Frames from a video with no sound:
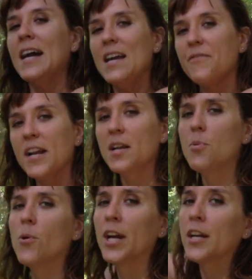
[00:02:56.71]
If at any
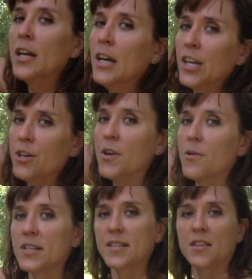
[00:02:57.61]
point you
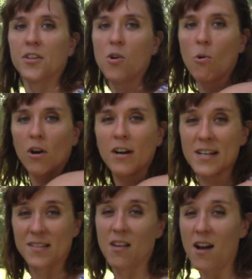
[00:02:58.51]
notice that the core
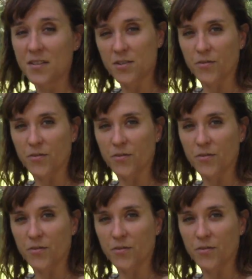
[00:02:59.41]
has lost